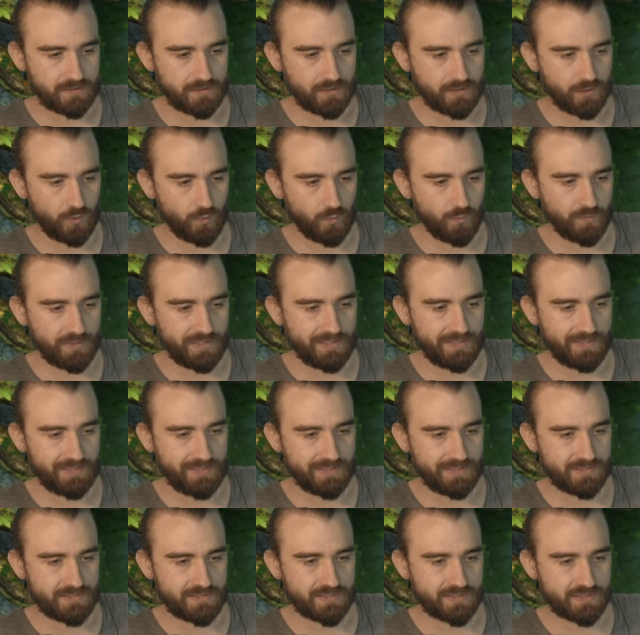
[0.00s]
Go with
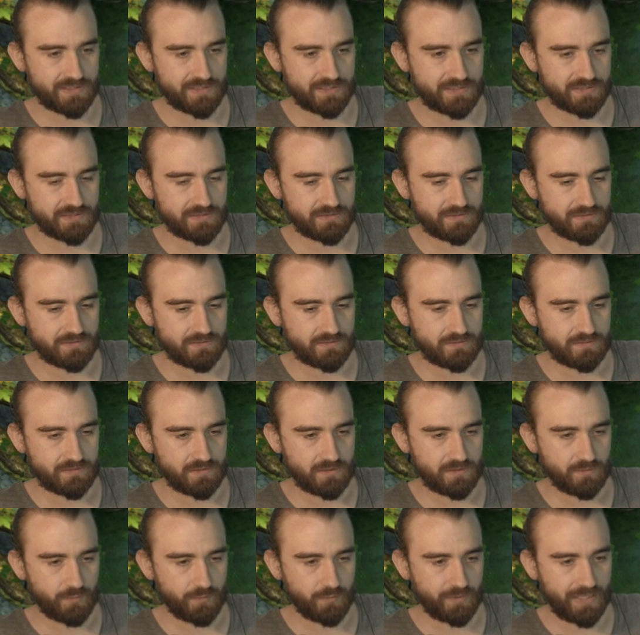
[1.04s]
Lich.
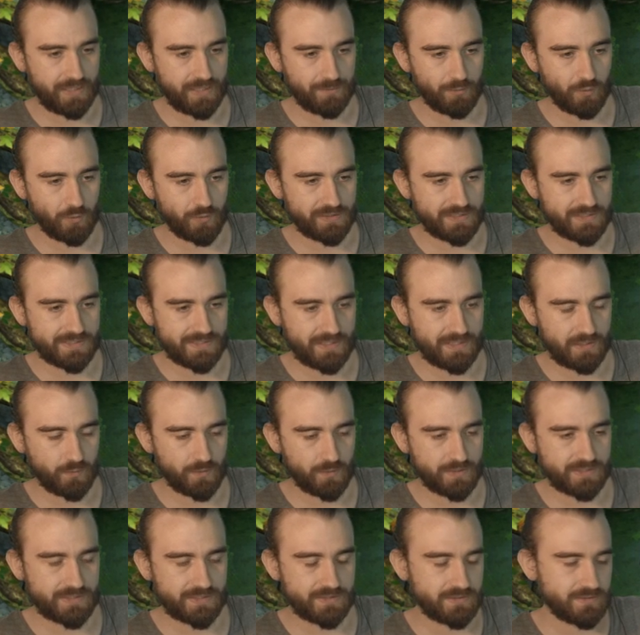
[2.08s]
We can't block this
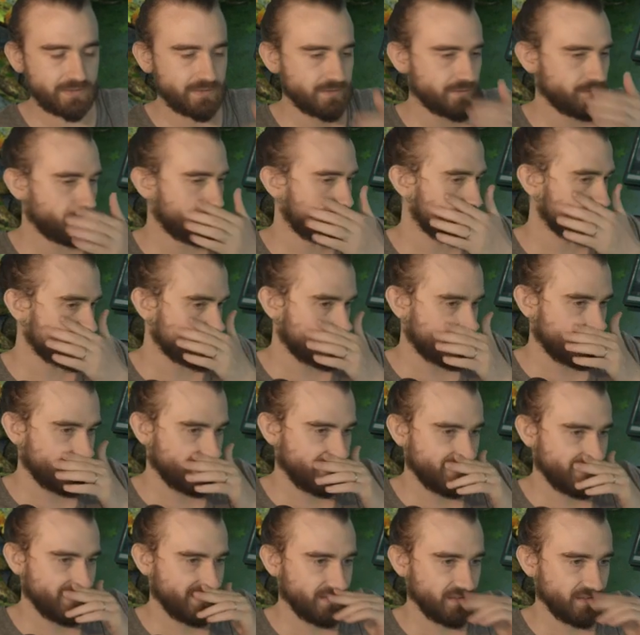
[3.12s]
anyway, so. Oh.
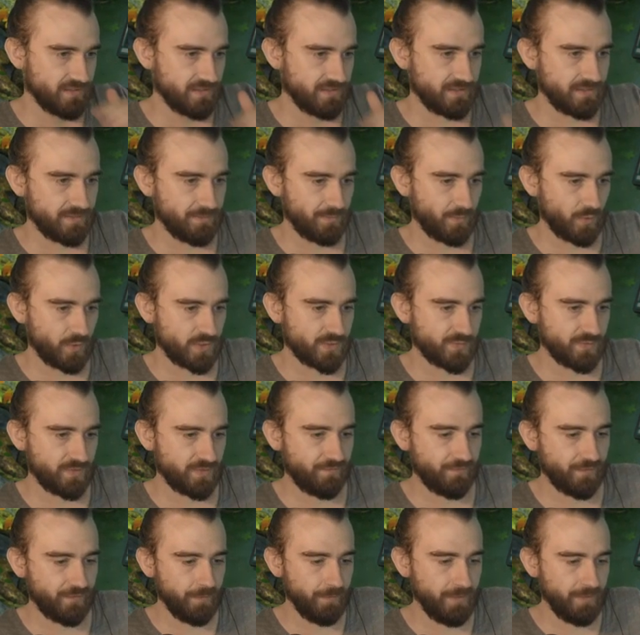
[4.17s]
Blocks with a
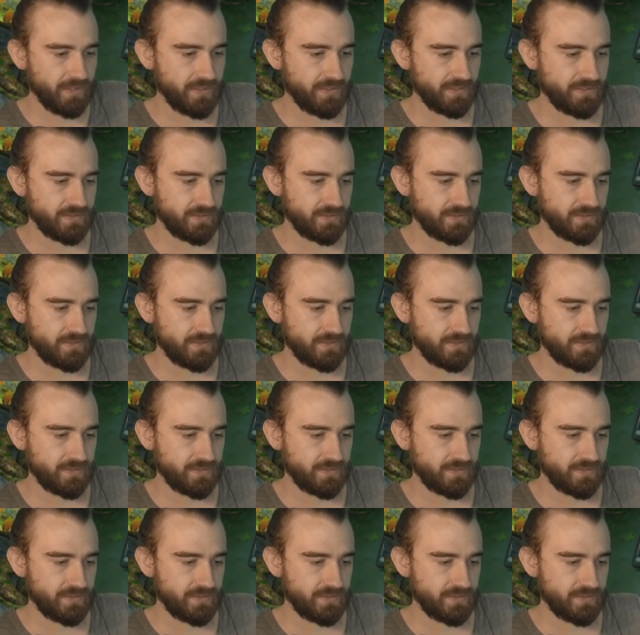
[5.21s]
fub.